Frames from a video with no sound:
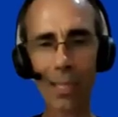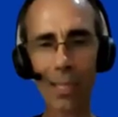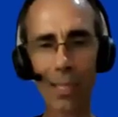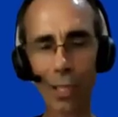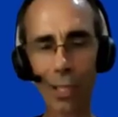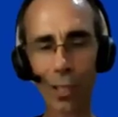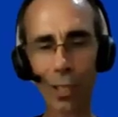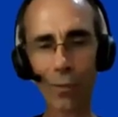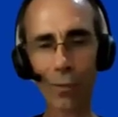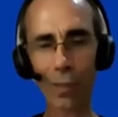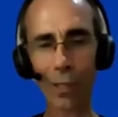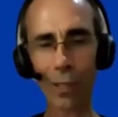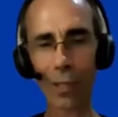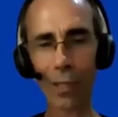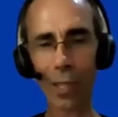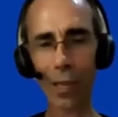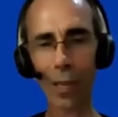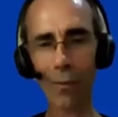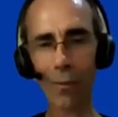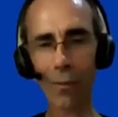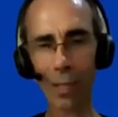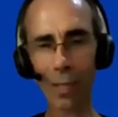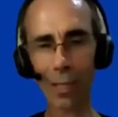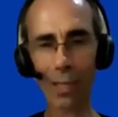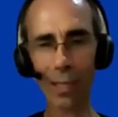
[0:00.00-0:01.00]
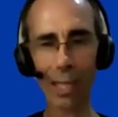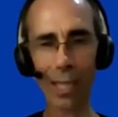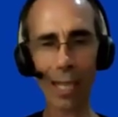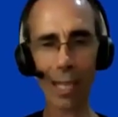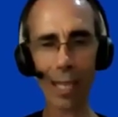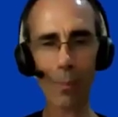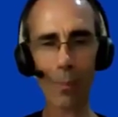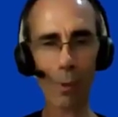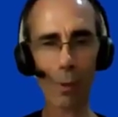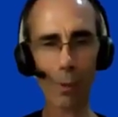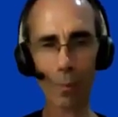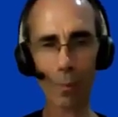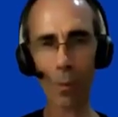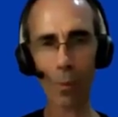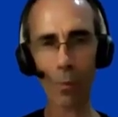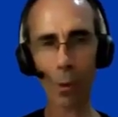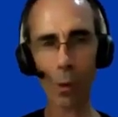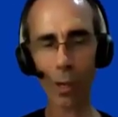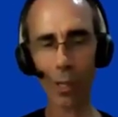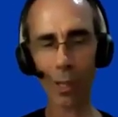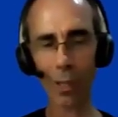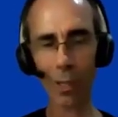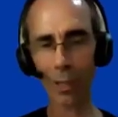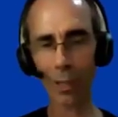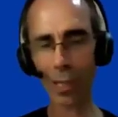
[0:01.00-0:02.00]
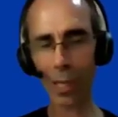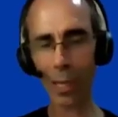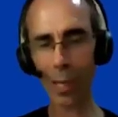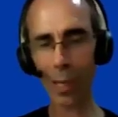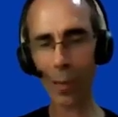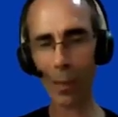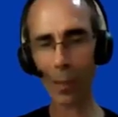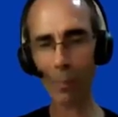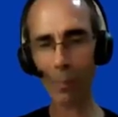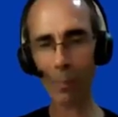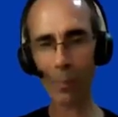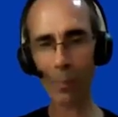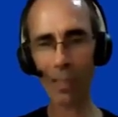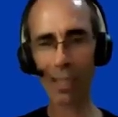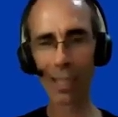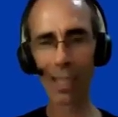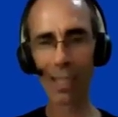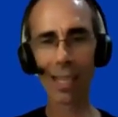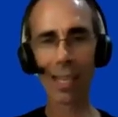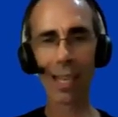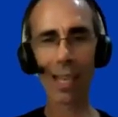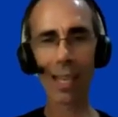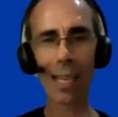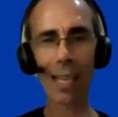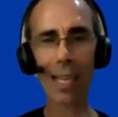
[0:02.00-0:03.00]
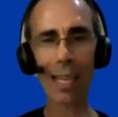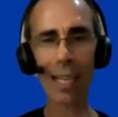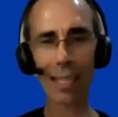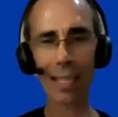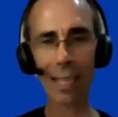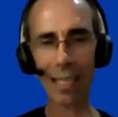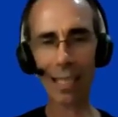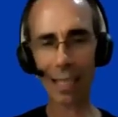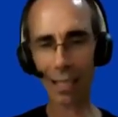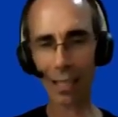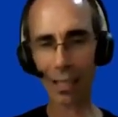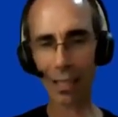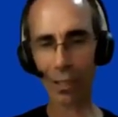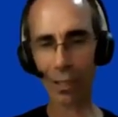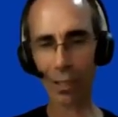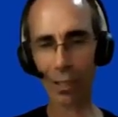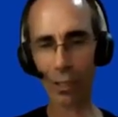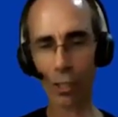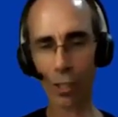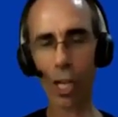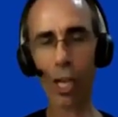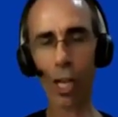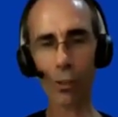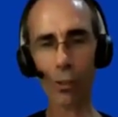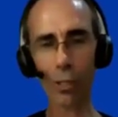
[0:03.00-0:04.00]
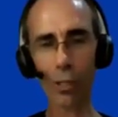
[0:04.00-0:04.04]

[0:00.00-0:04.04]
It's just Philadelphia Stadium or Memorial Stadium. There's